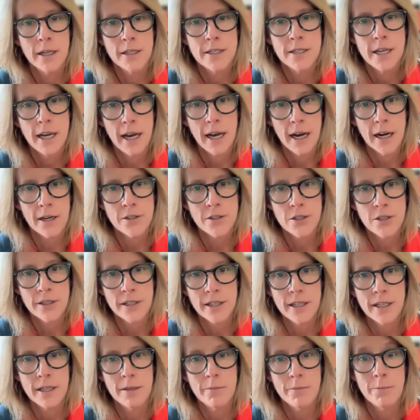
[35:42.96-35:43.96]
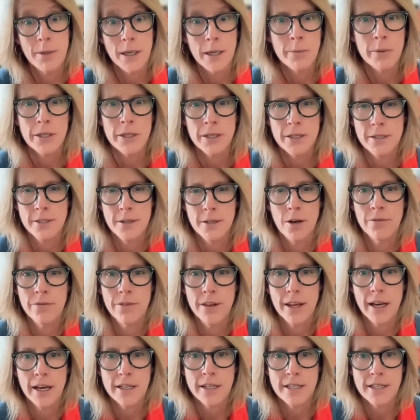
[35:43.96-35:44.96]
to actually be able to solve
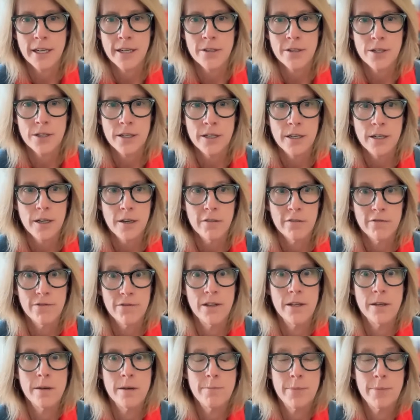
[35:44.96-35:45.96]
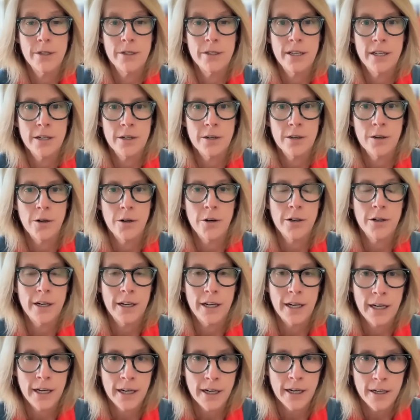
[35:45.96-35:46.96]
that tension of the ability to earn an
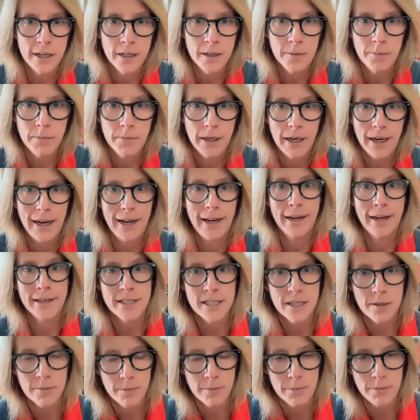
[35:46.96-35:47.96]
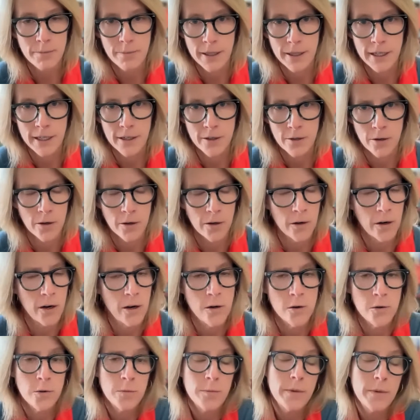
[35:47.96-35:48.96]
income and to be in her
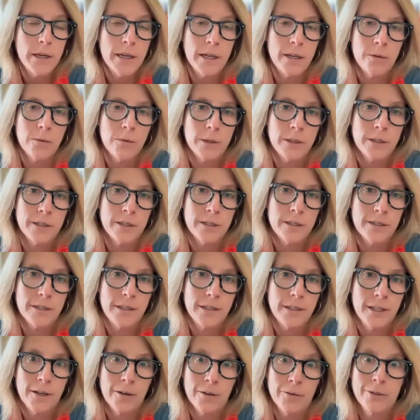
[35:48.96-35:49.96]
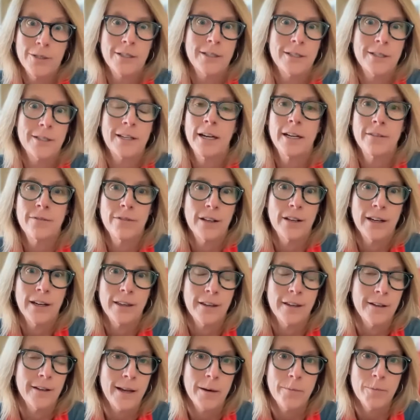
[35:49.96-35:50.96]
home, it was, just kind of like the
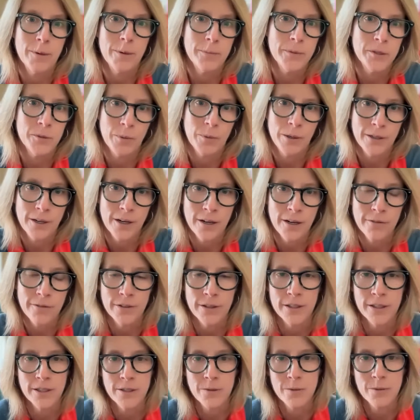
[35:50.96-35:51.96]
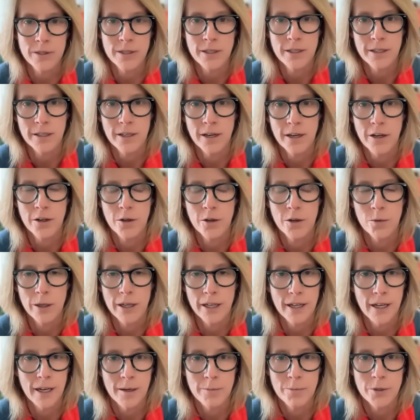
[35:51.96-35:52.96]
light bulbs went off, and this was a
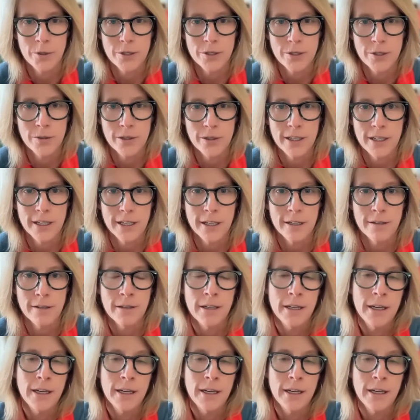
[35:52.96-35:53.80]
great opportunity.